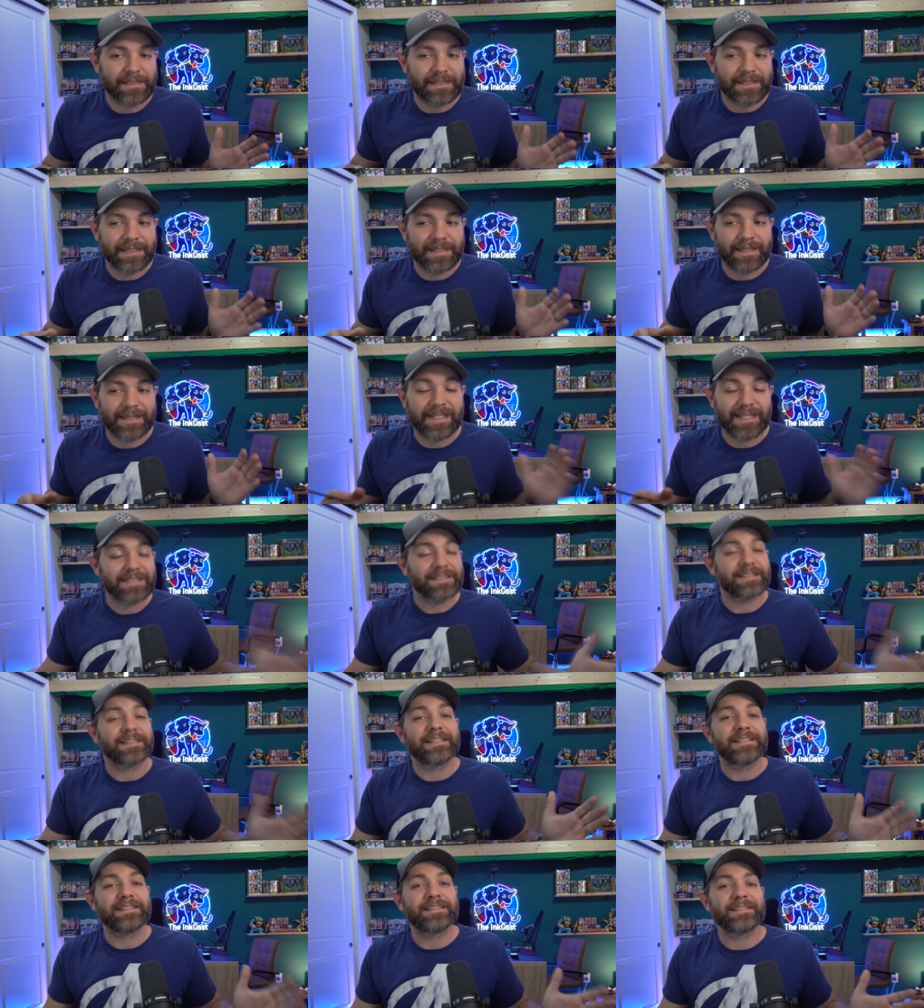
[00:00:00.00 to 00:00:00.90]
this
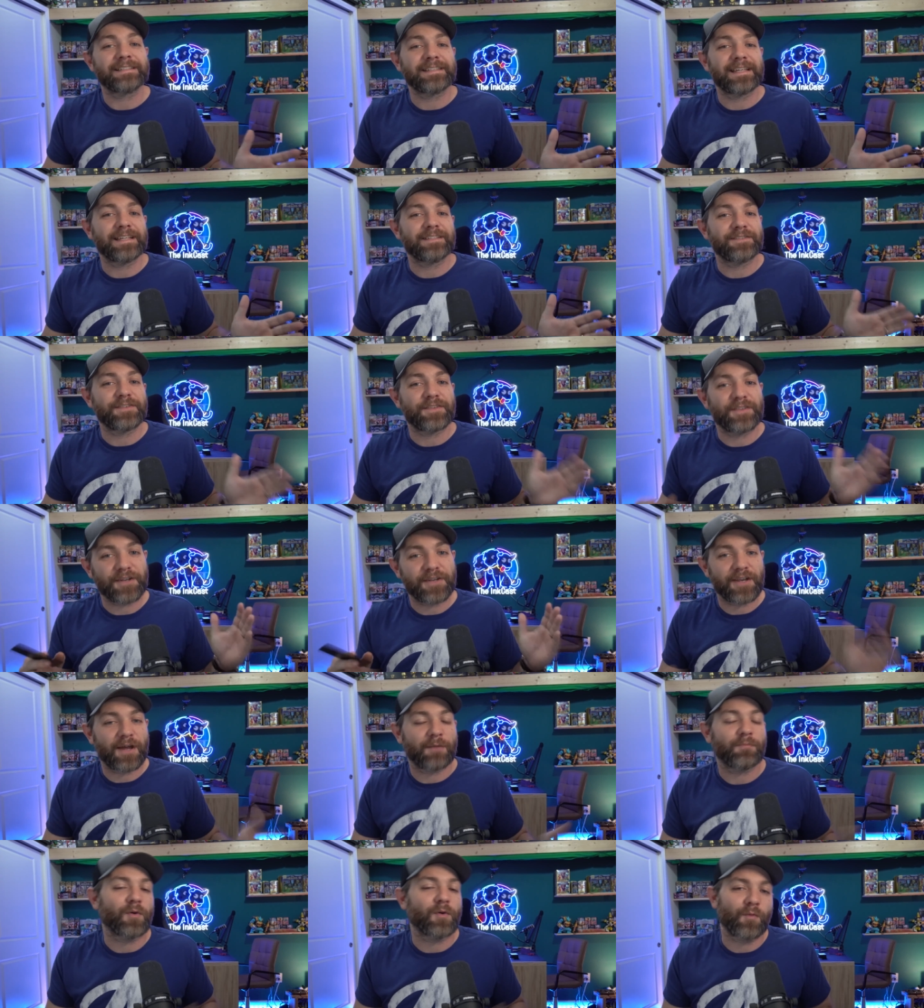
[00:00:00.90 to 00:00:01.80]
leads us into the
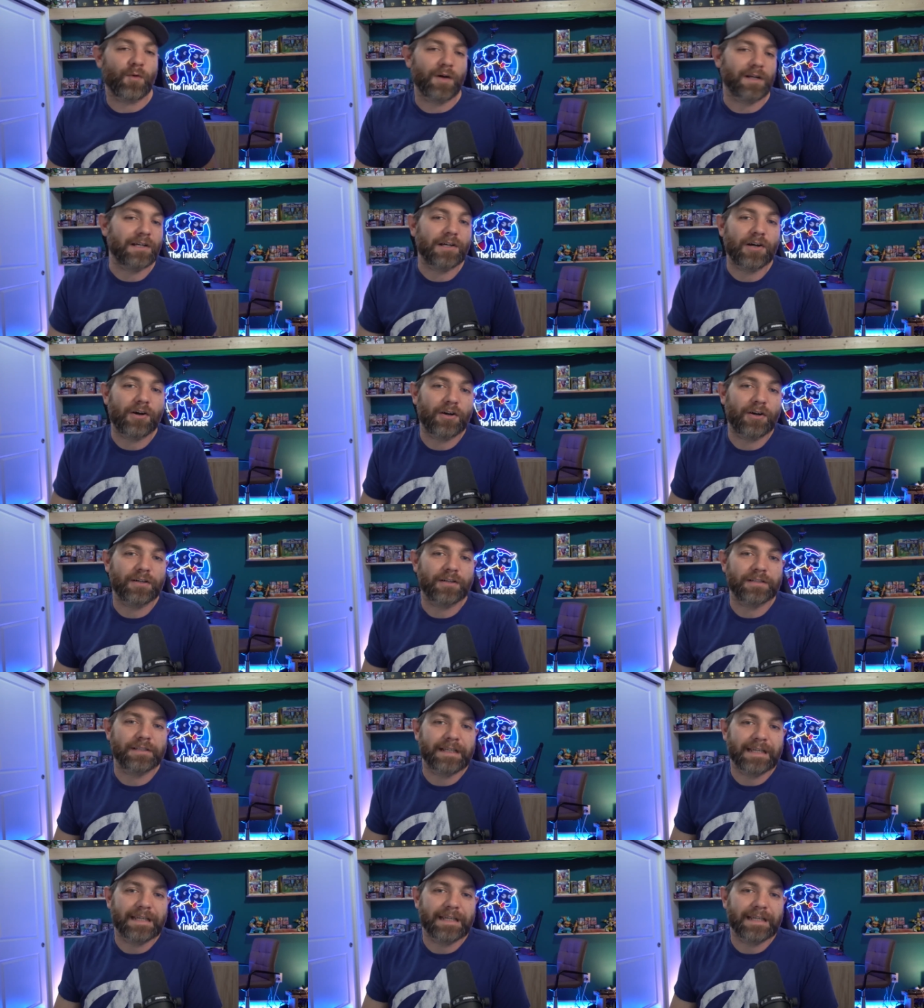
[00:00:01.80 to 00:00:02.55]
number 1 card.